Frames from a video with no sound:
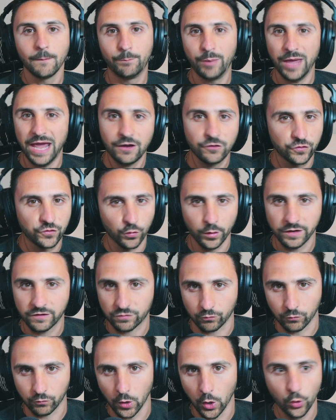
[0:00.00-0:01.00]
Bad
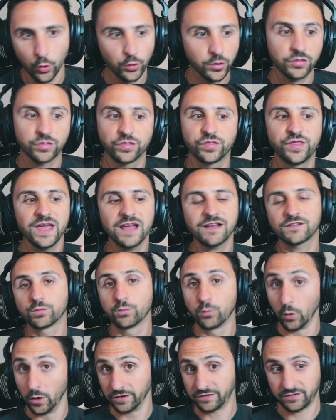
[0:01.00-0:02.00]
Choice Road,
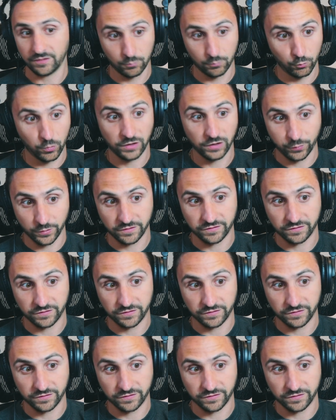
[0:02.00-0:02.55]
which